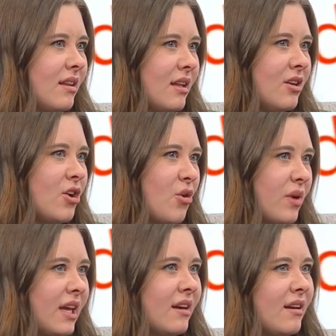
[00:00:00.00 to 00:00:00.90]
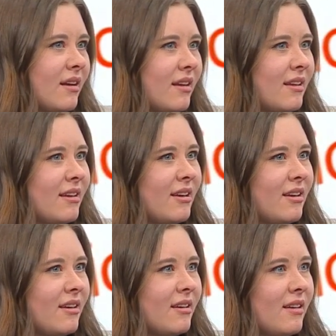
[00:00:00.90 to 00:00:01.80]
knowing,
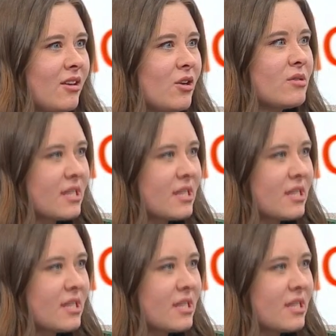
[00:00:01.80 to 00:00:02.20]
you know,